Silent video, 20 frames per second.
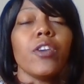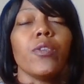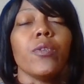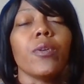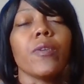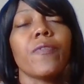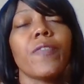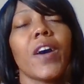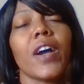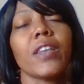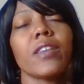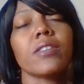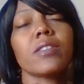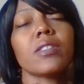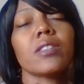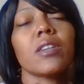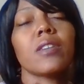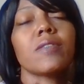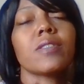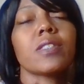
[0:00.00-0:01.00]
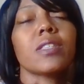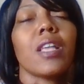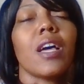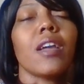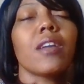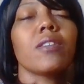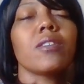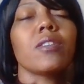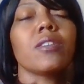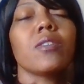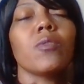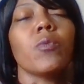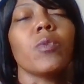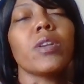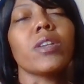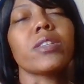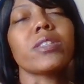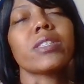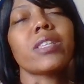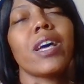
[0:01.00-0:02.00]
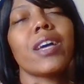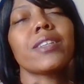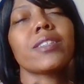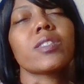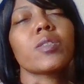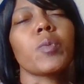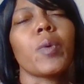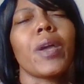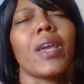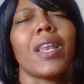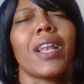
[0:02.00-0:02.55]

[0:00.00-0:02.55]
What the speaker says: You'll find yourself with a slight sway.